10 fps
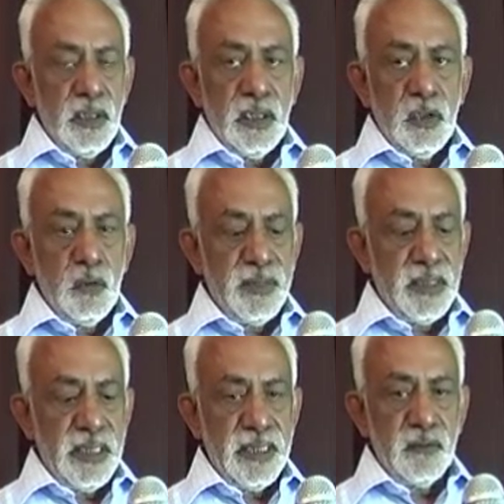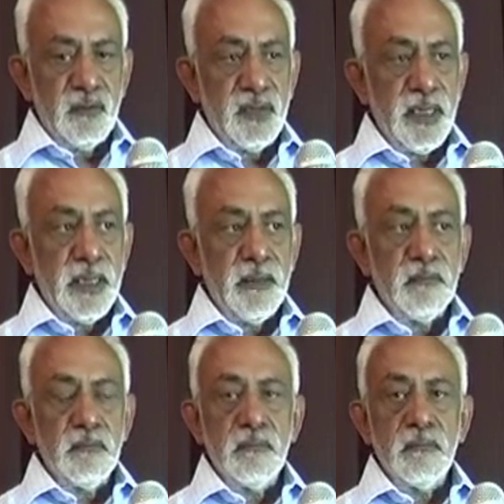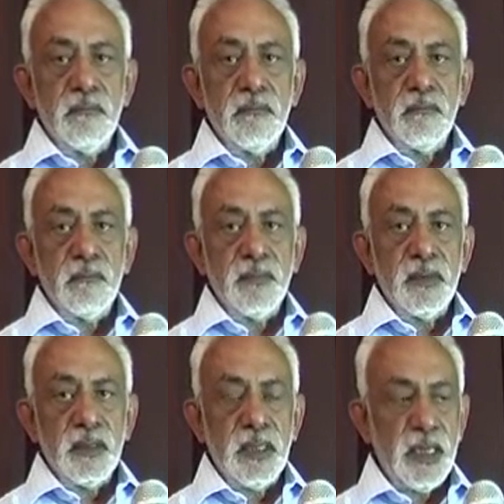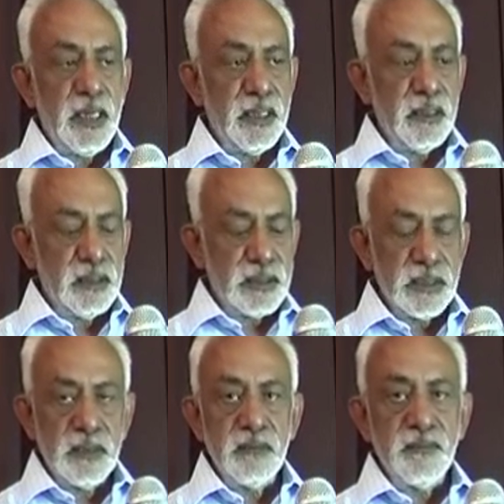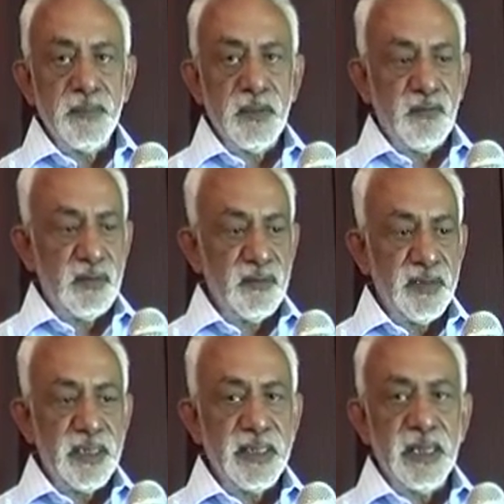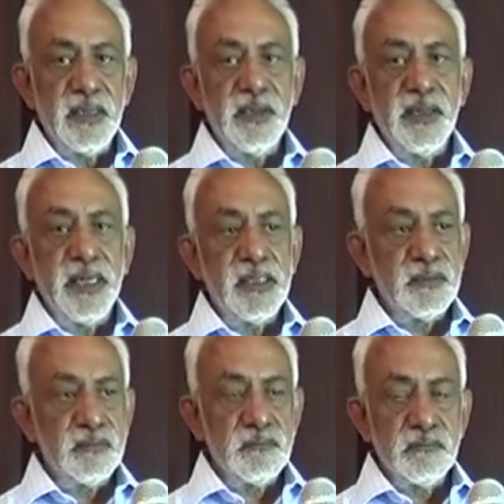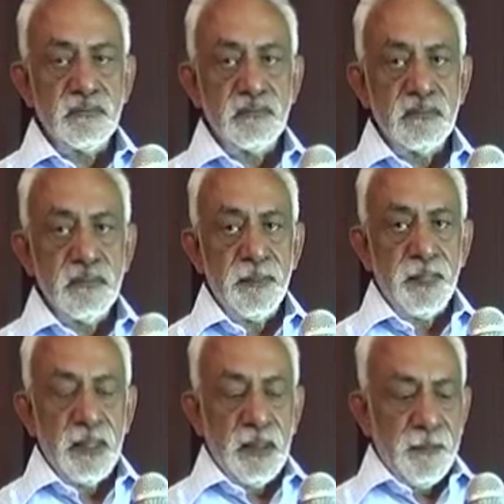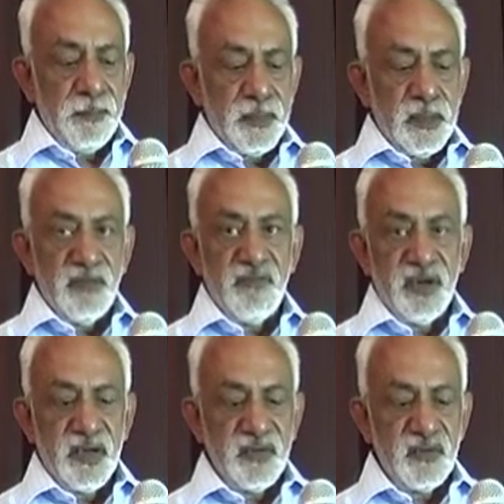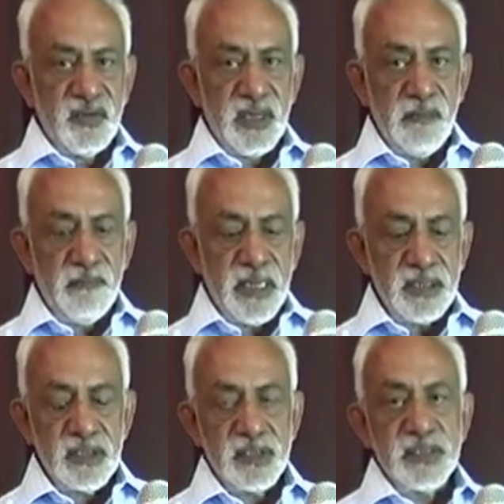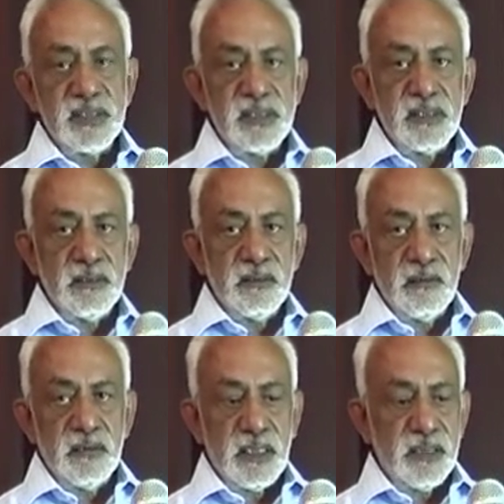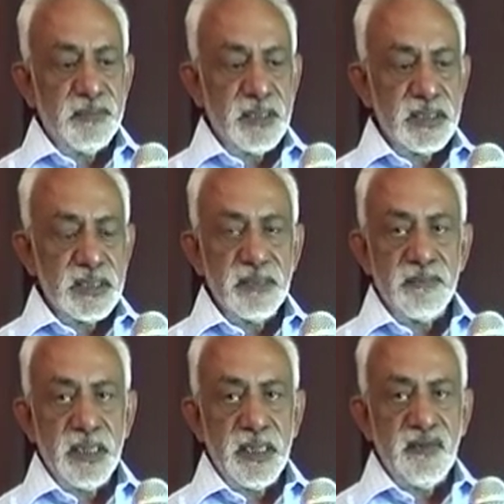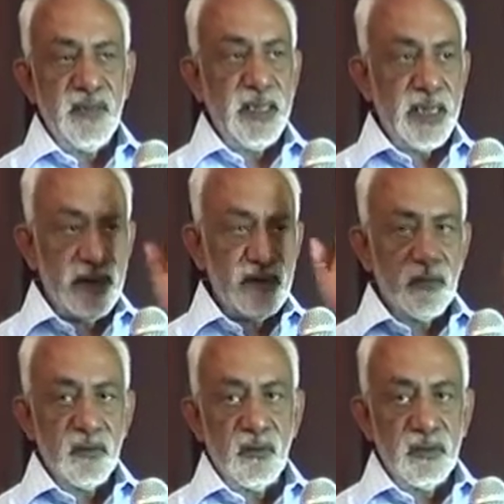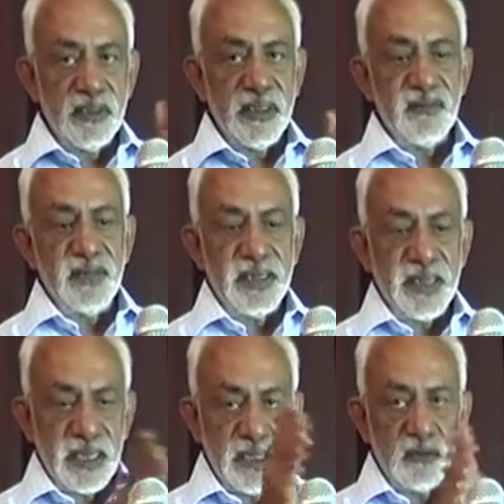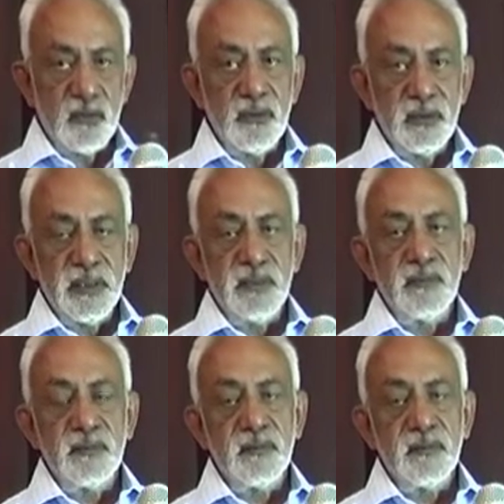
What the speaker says: you might like to say, hey, listen, if it is a red category item, the first 3 batches that the person supplies, he carries out all the tests, I carry out all the tests.